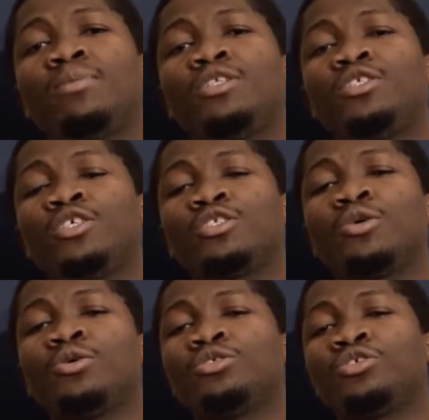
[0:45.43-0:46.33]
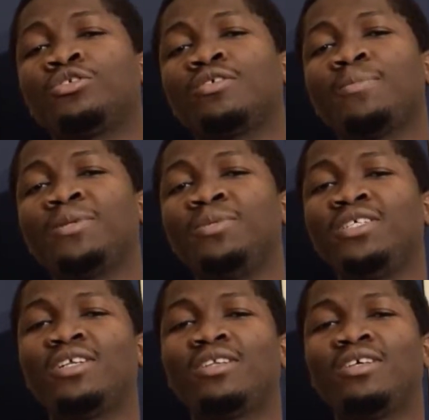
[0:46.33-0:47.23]
please just go subscribe
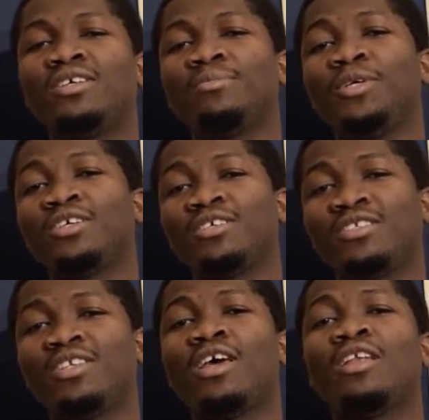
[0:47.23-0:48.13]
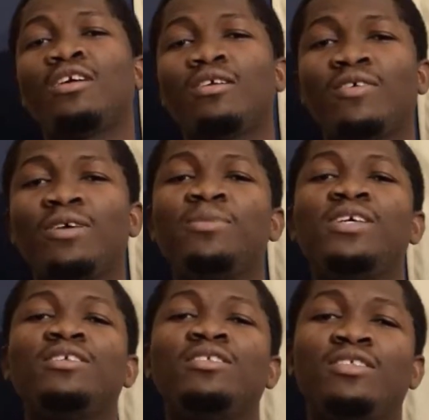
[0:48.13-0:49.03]
immediately because there are a lot of
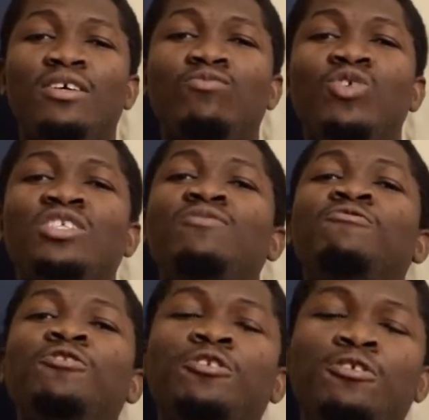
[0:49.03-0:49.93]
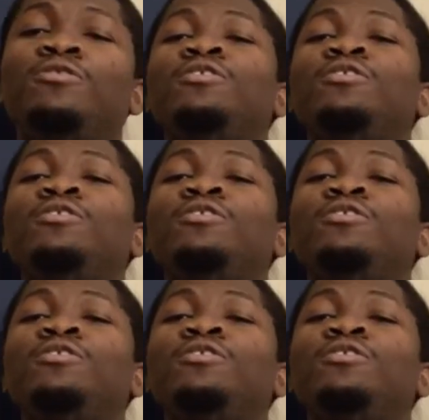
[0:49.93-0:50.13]
amazing stuff waiting for you.